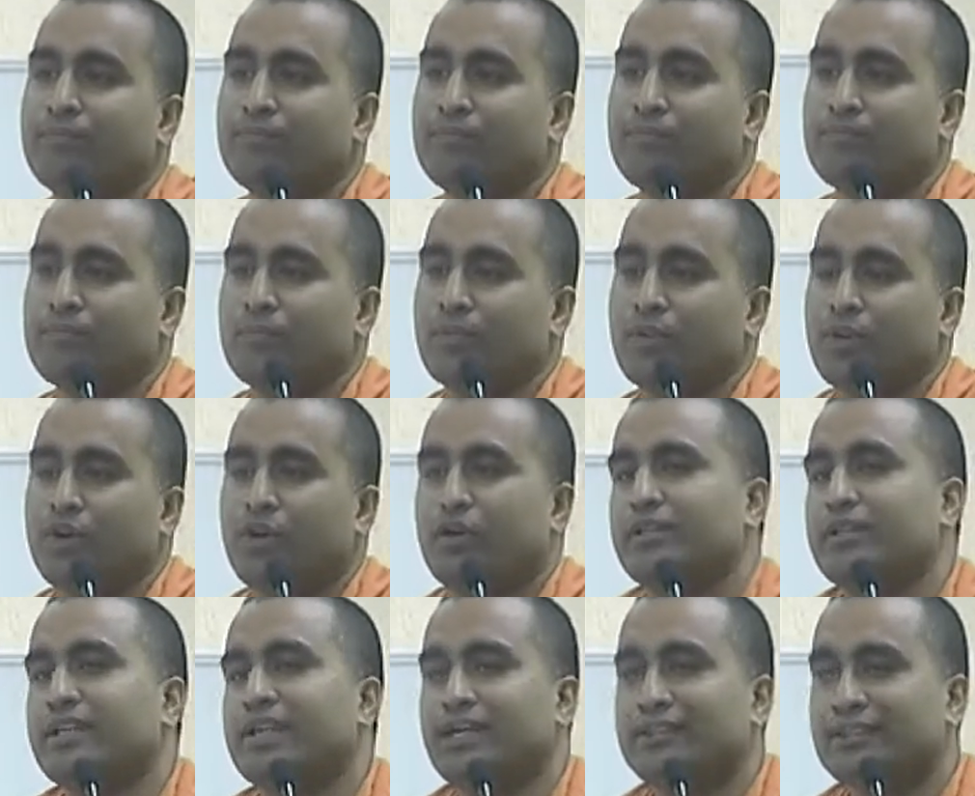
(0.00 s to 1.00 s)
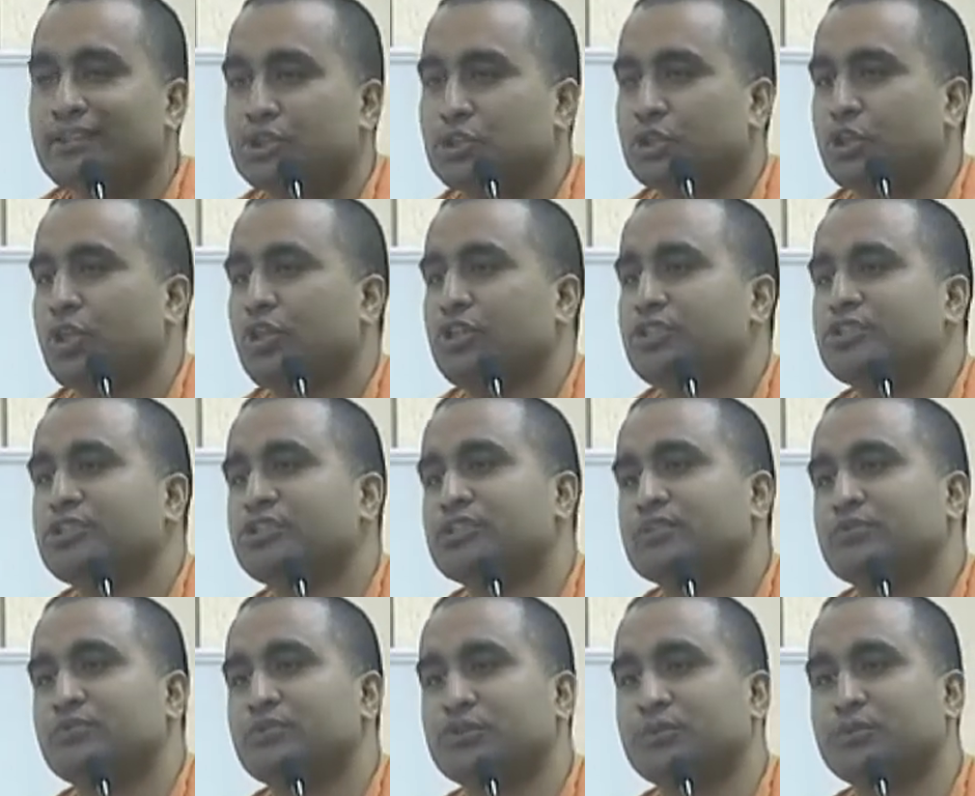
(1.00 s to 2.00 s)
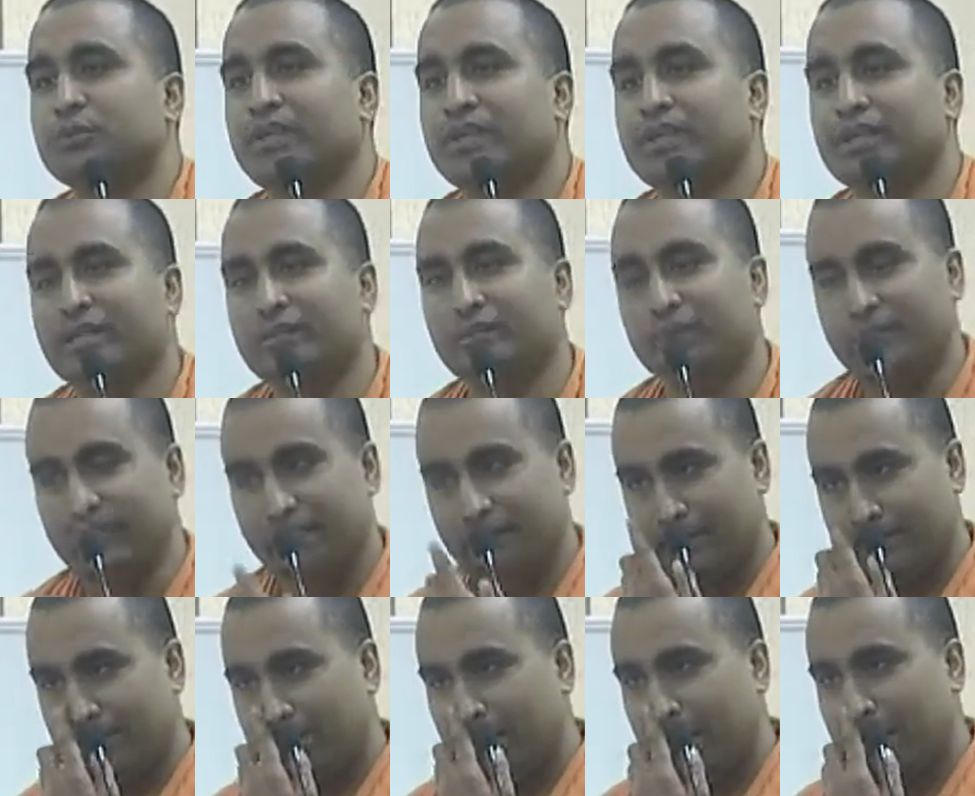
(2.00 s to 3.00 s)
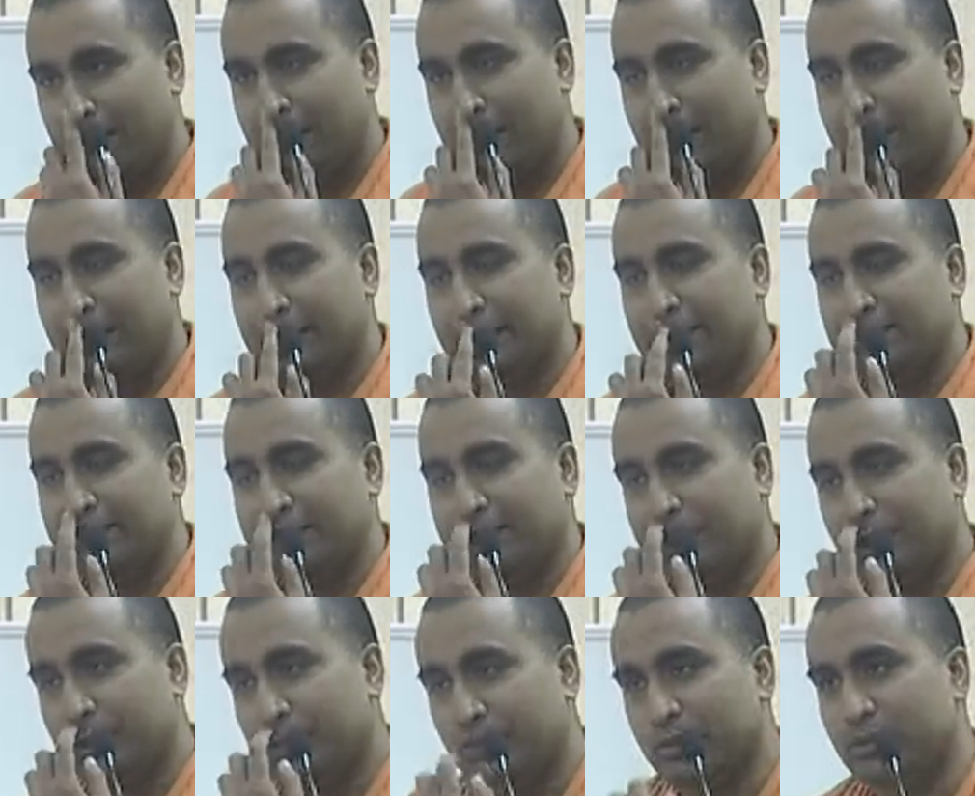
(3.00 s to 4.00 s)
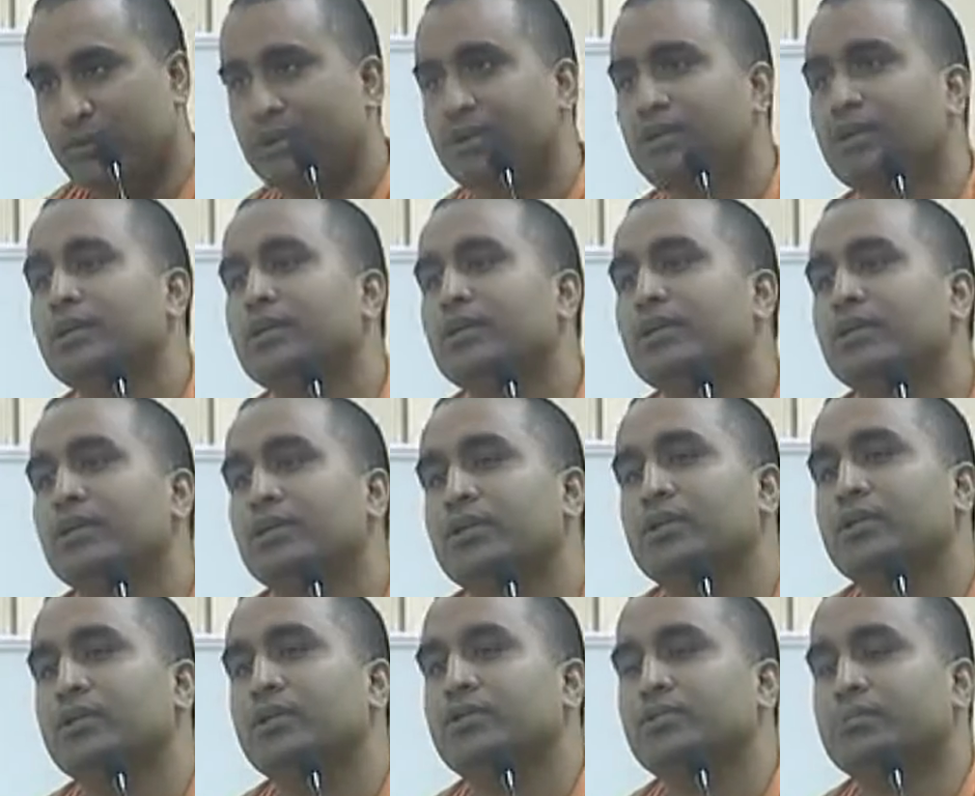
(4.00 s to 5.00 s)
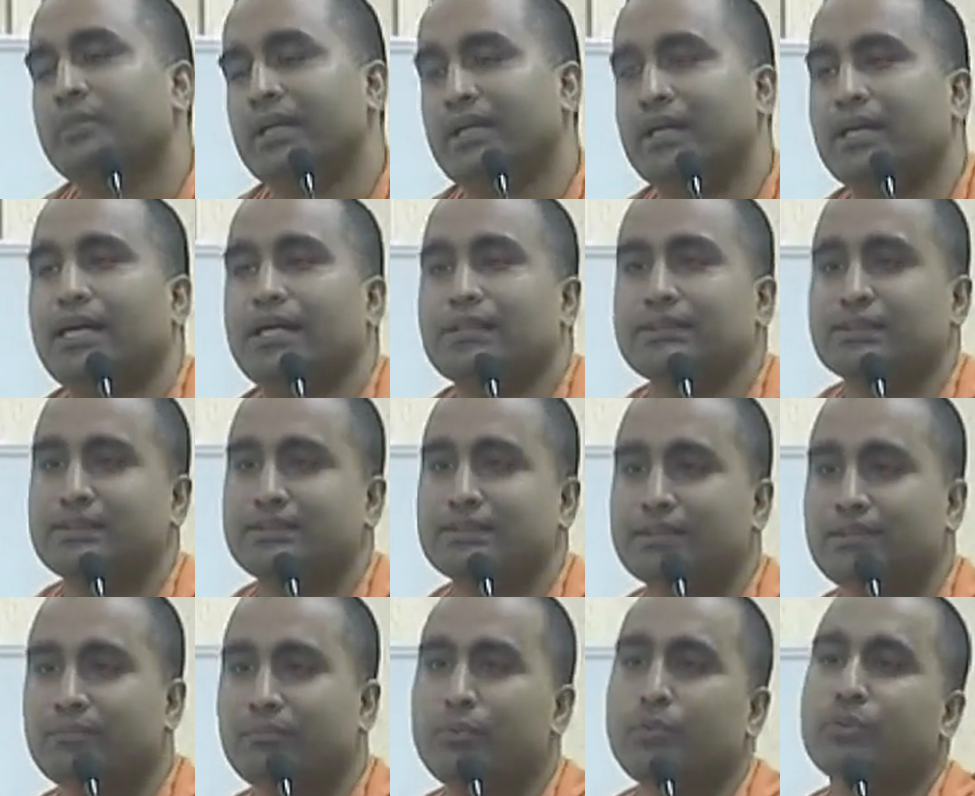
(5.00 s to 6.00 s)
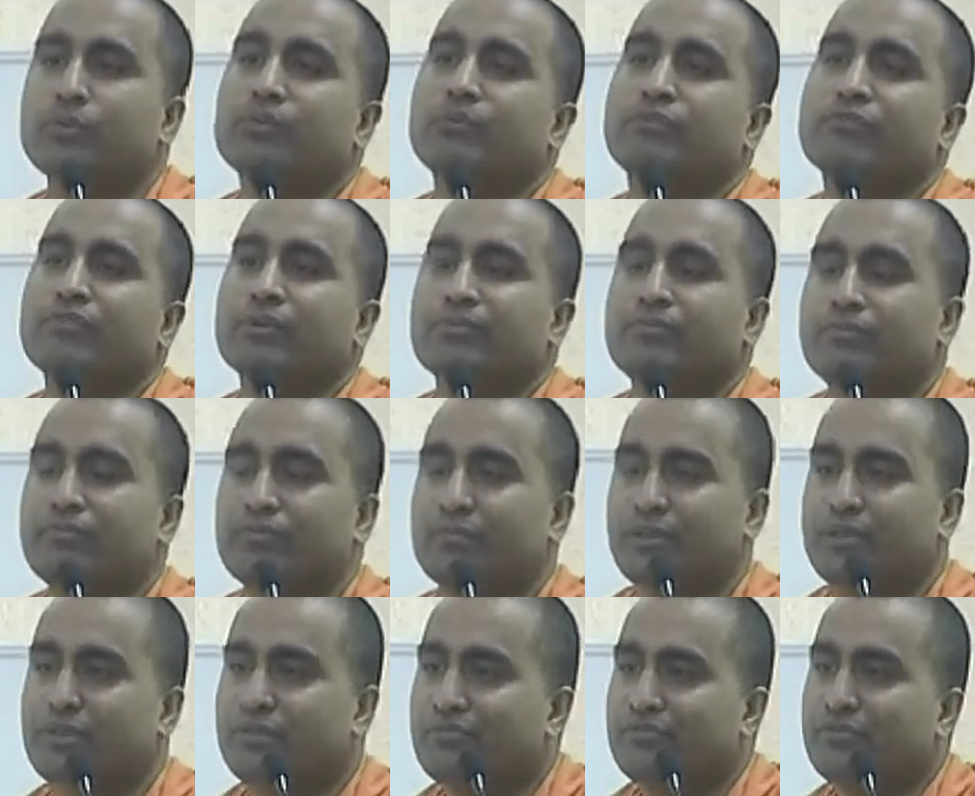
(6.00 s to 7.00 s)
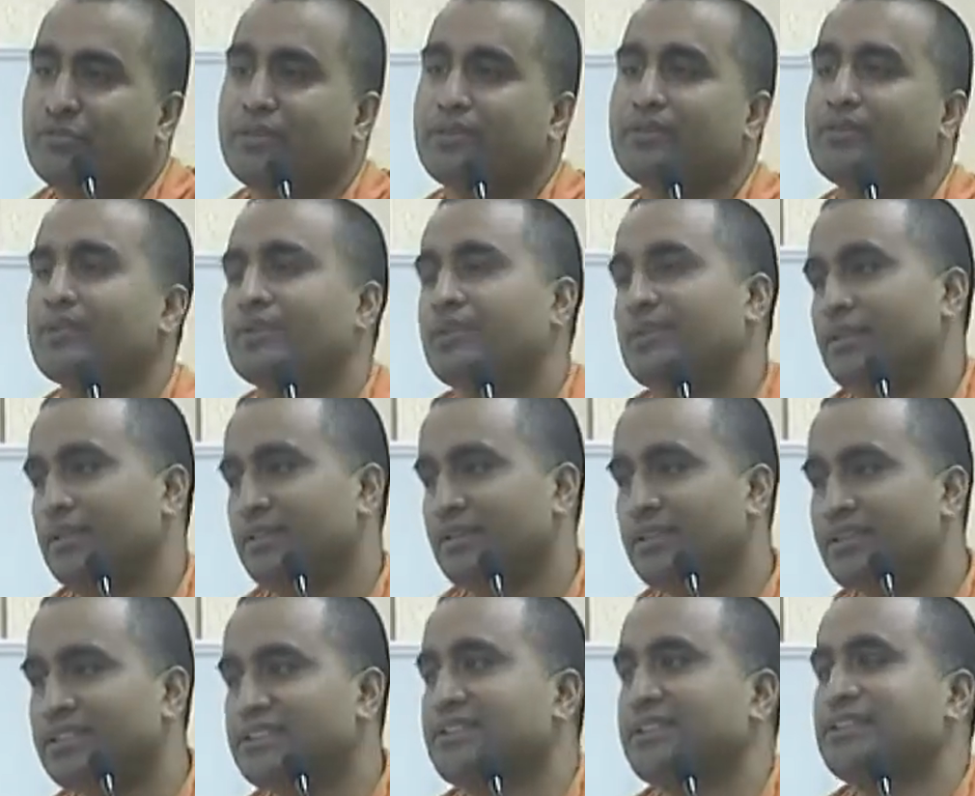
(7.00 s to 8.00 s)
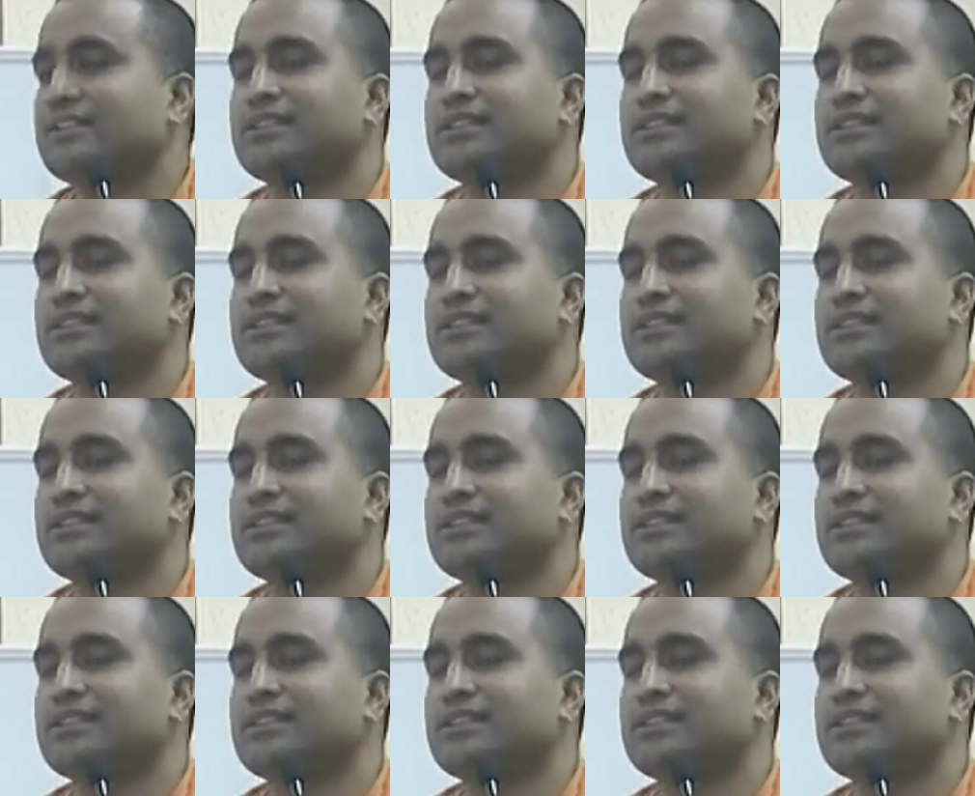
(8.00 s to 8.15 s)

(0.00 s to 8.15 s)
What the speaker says: or the other shots which we are given in our childhood to make ourselves immune from different diseases.